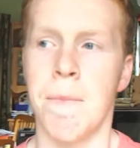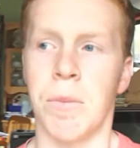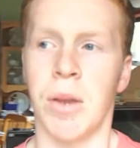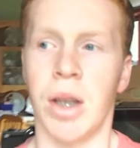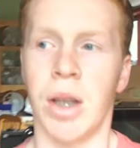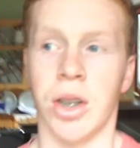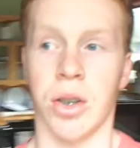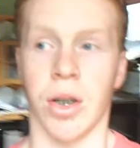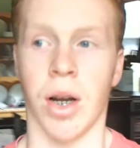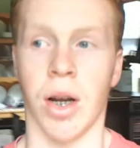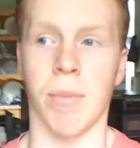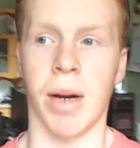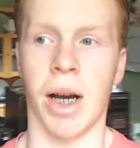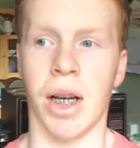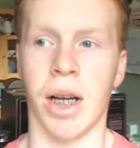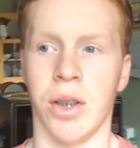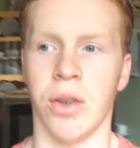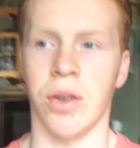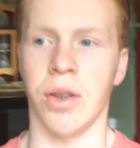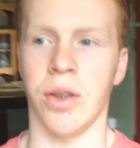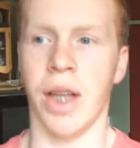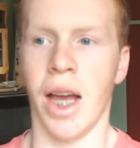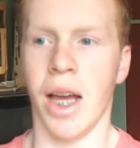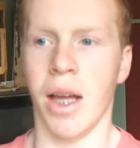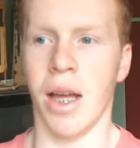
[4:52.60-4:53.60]
So I might
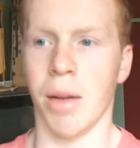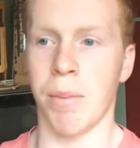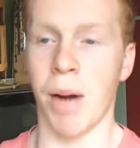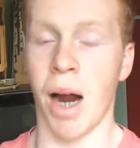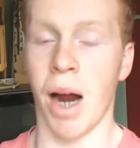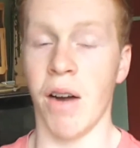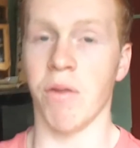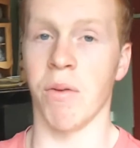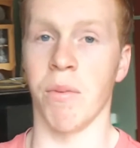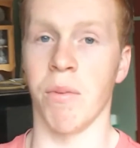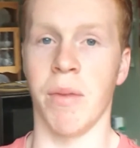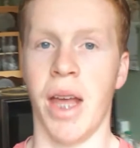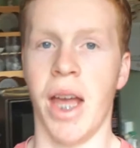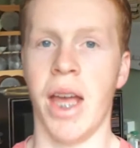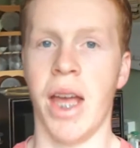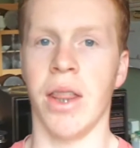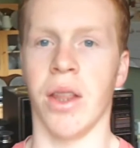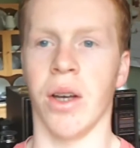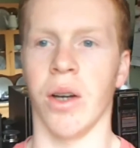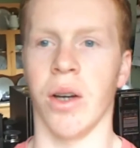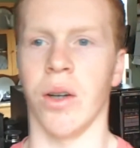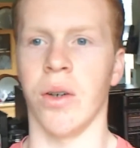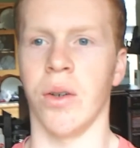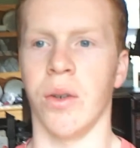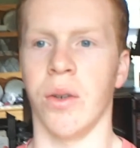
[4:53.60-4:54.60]
do that. Apart from that
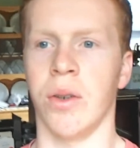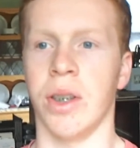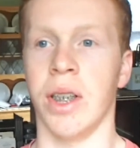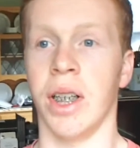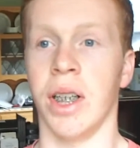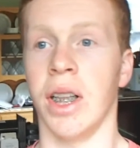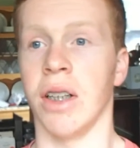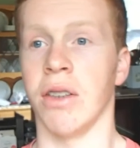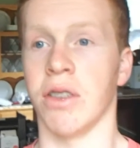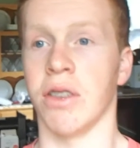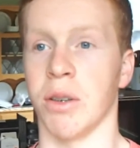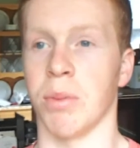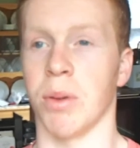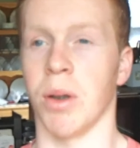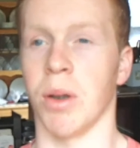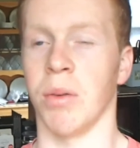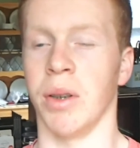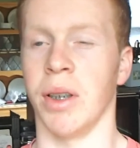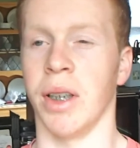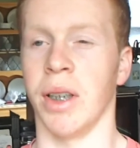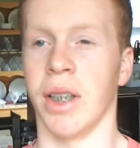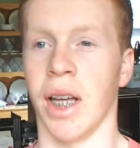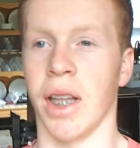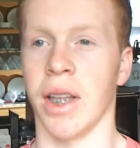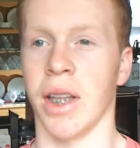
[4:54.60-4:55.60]
though, deadlifts are
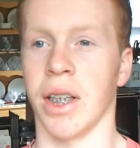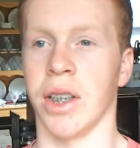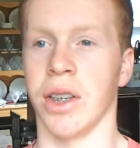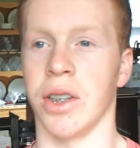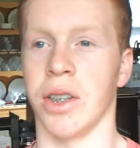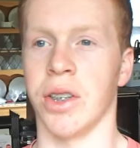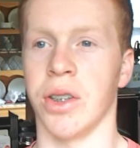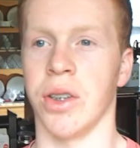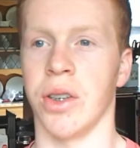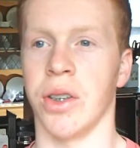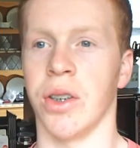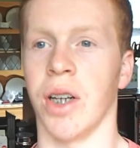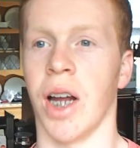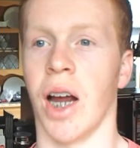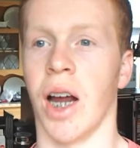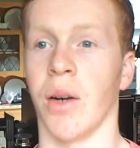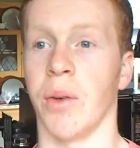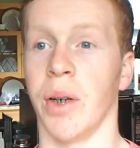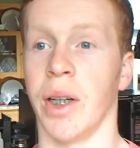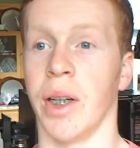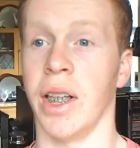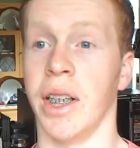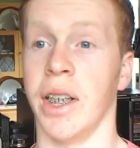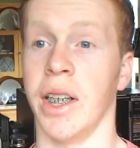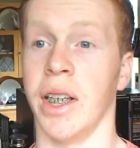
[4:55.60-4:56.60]
probably another concern. I
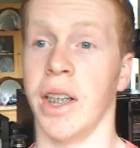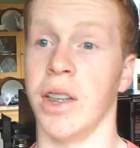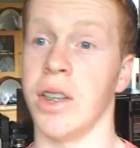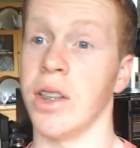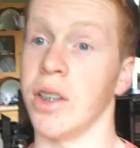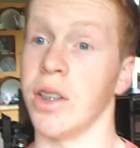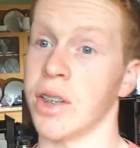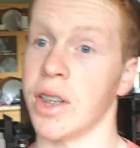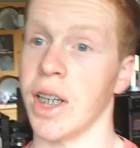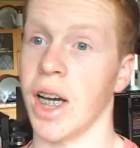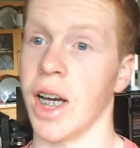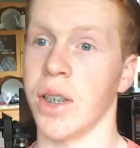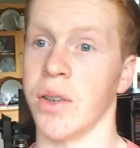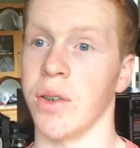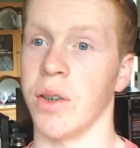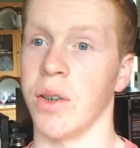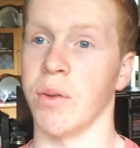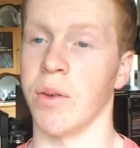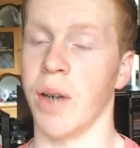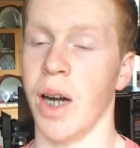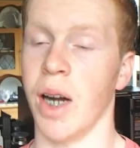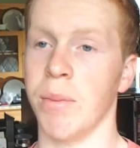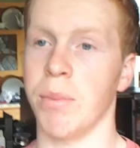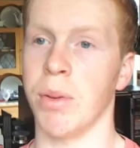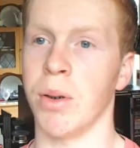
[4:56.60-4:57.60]
really need to start doing
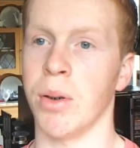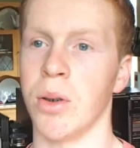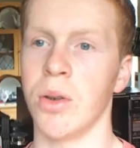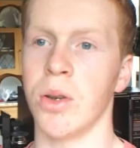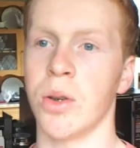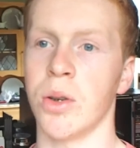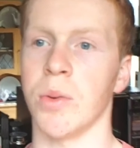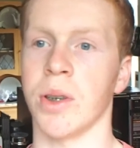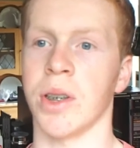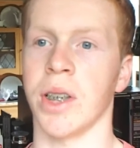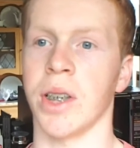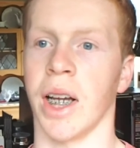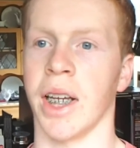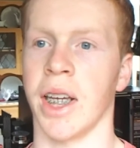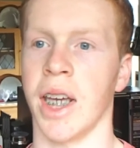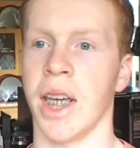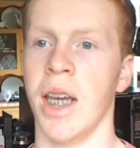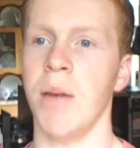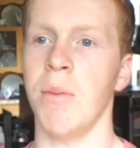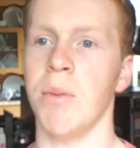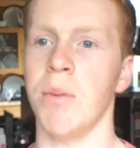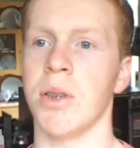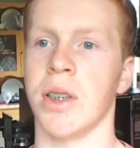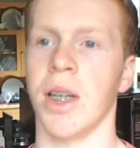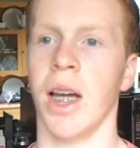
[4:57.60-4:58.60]
rack pulls, which I
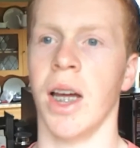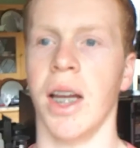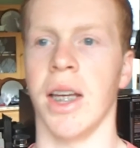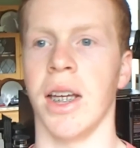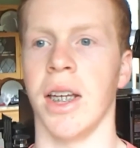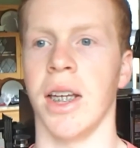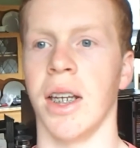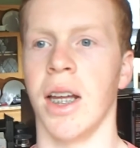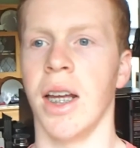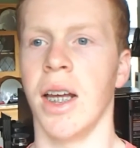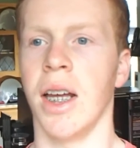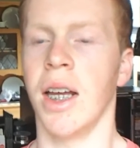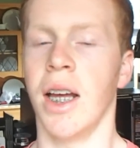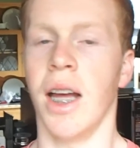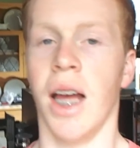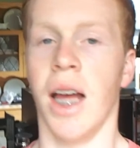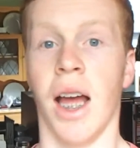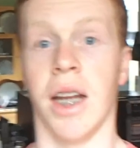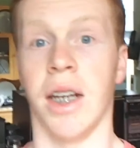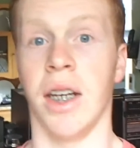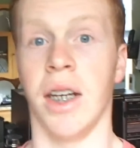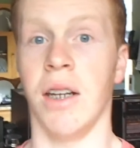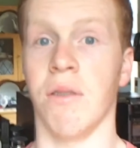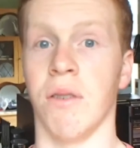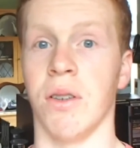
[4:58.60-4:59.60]
keep saying
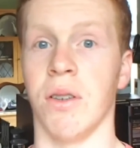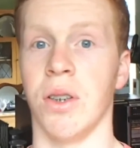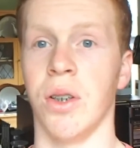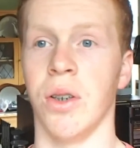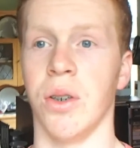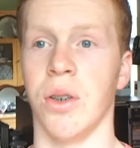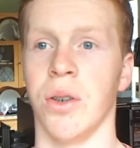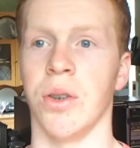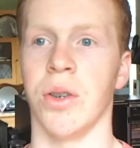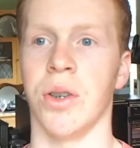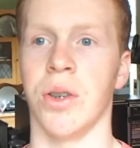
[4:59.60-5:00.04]
and never do.